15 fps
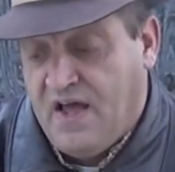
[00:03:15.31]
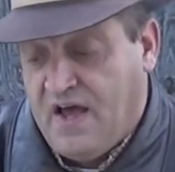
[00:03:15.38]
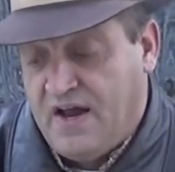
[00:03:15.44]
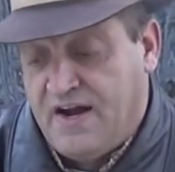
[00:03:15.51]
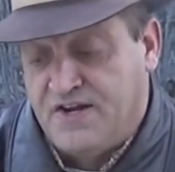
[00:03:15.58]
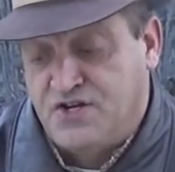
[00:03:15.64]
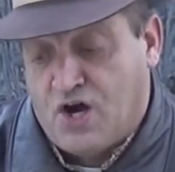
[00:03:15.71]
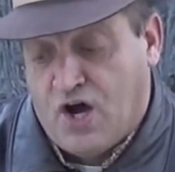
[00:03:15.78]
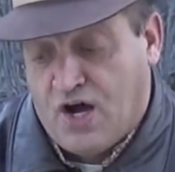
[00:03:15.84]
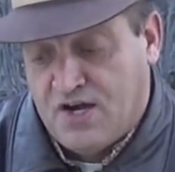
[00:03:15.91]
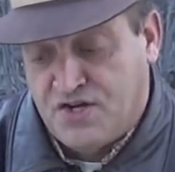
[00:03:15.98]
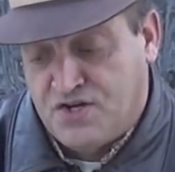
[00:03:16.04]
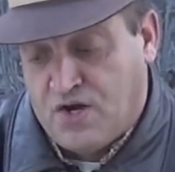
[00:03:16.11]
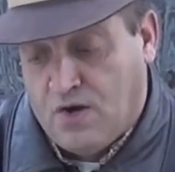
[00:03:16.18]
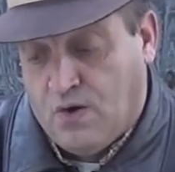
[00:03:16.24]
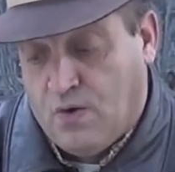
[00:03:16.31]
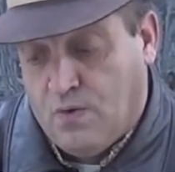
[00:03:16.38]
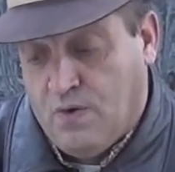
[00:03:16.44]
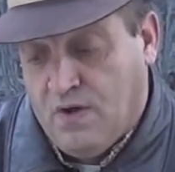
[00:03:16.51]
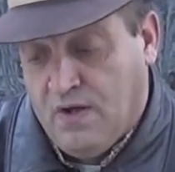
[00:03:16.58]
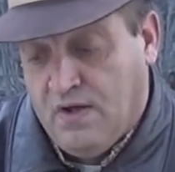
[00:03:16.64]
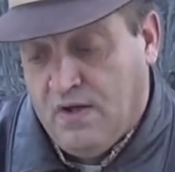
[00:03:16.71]
and it's
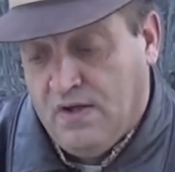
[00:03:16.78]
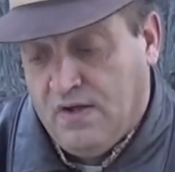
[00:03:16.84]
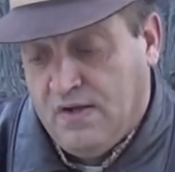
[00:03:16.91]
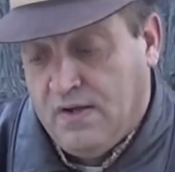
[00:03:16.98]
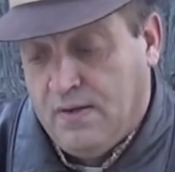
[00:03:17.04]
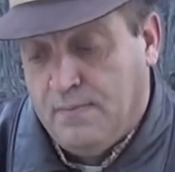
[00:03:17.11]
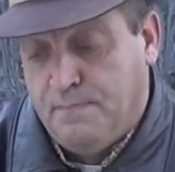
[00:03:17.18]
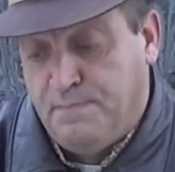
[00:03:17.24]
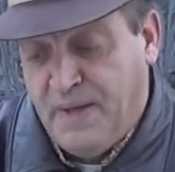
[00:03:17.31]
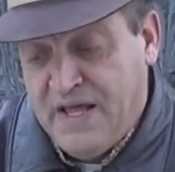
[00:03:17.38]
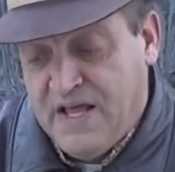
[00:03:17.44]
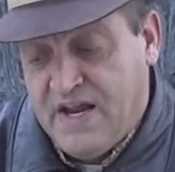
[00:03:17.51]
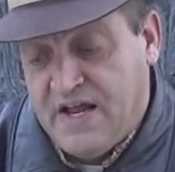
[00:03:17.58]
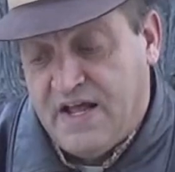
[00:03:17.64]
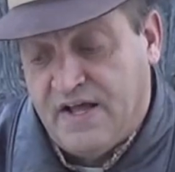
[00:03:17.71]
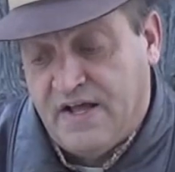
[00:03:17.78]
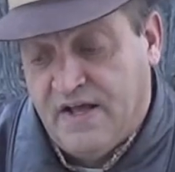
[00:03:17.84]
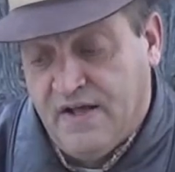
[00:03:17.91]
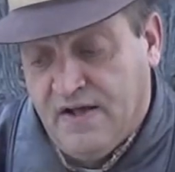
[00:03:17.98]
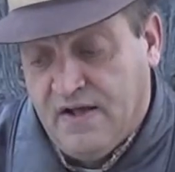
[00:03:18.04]
also beating